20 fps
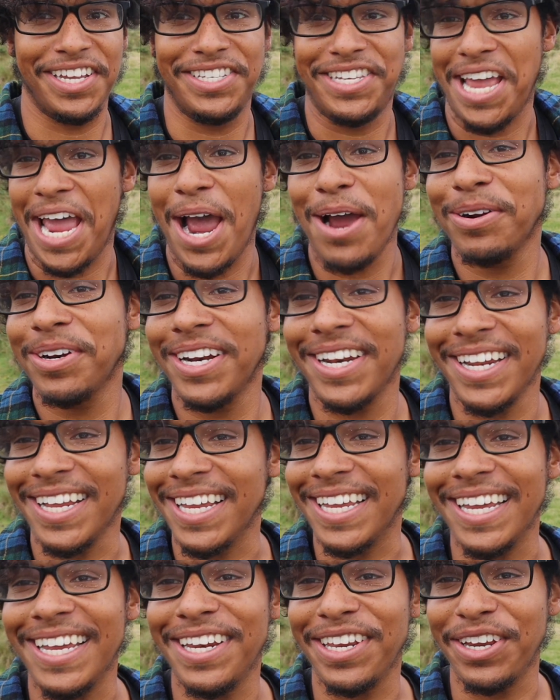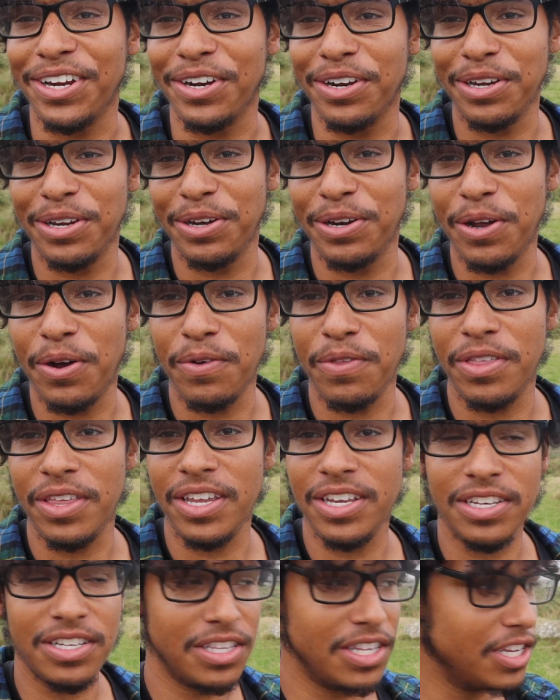how did it get here? You know,
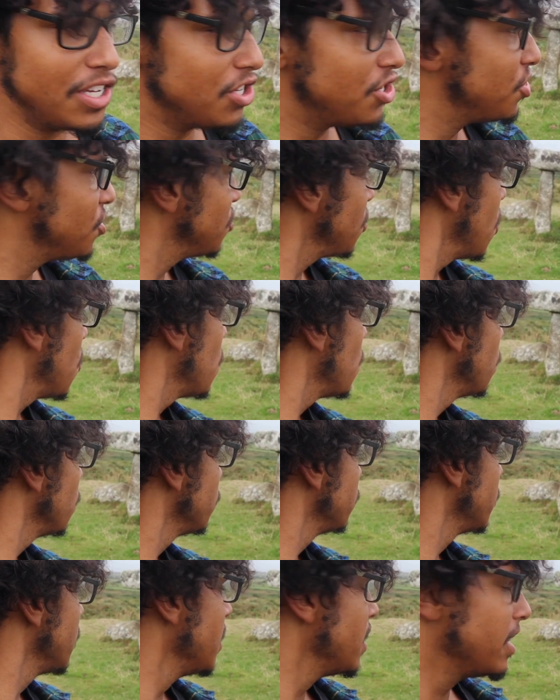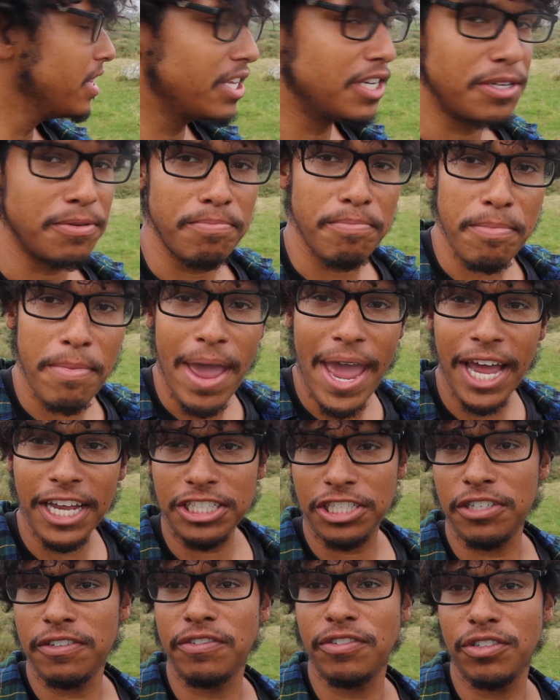these stones, these
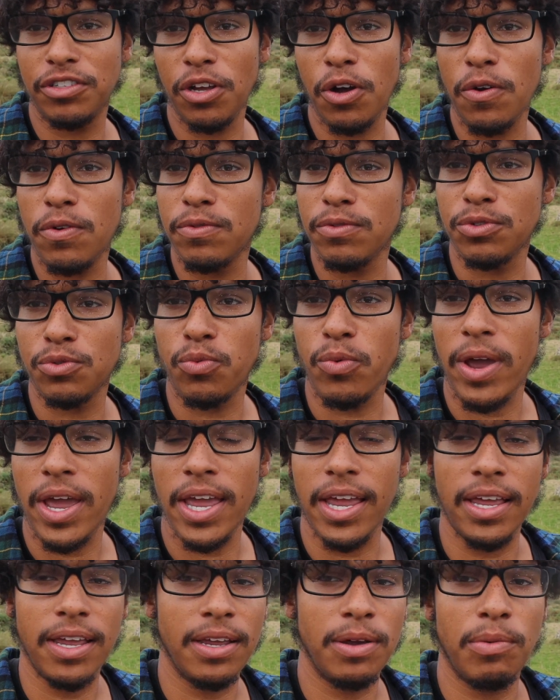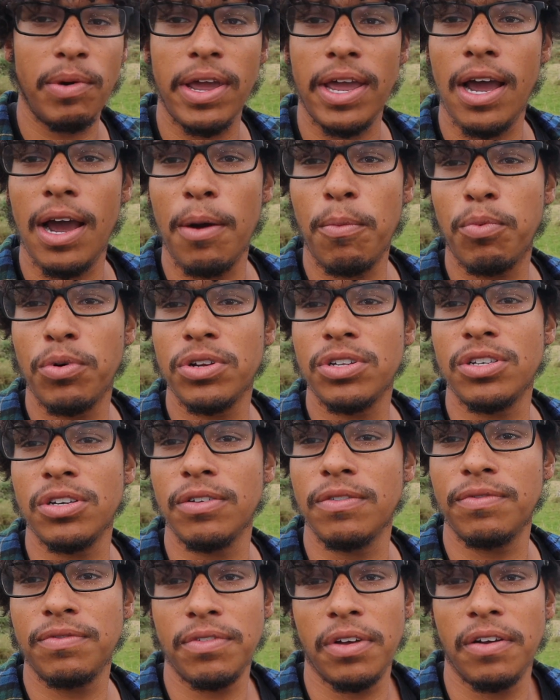massive stones weigh upwards
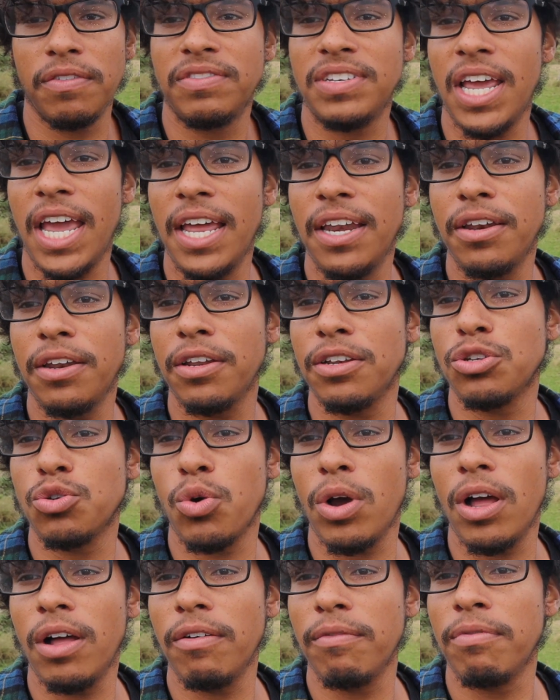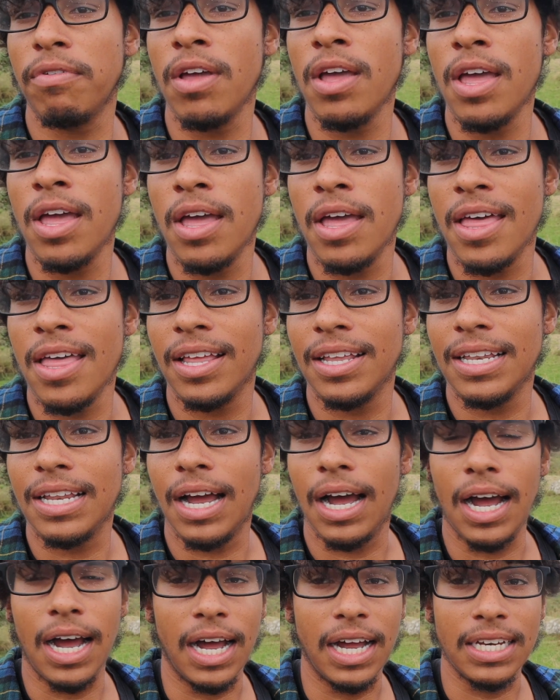of 10 to 12
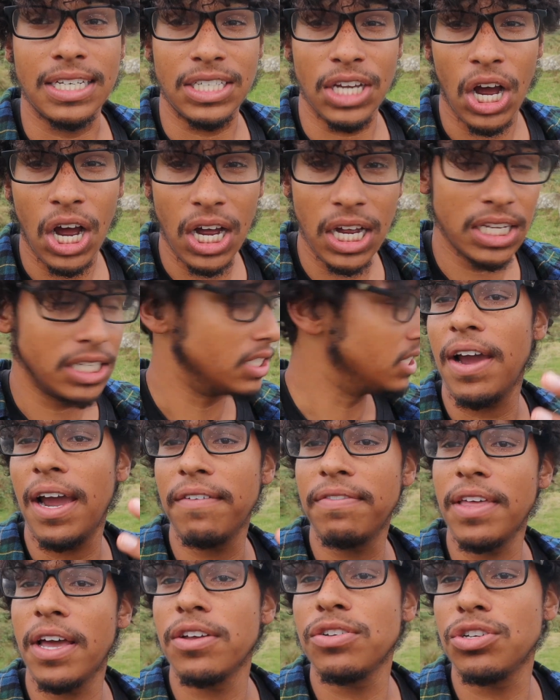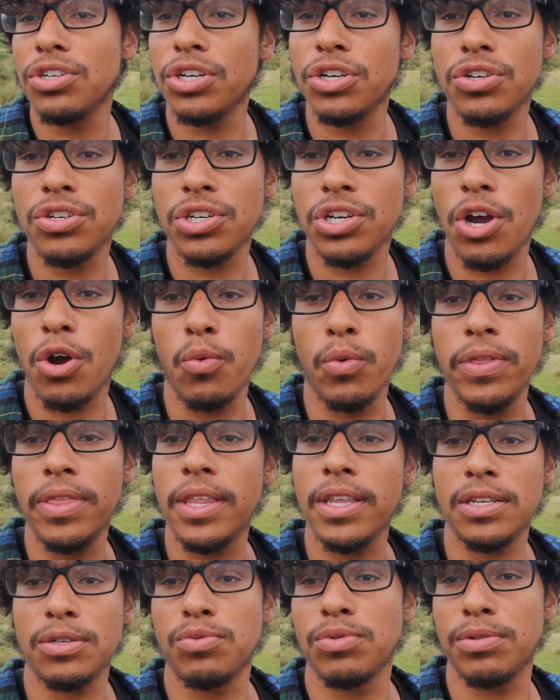ton. 5,000 years ago, when
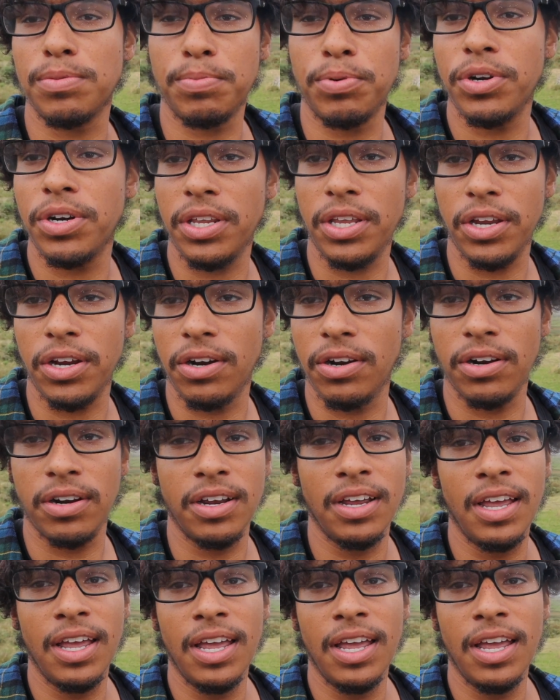this was put here,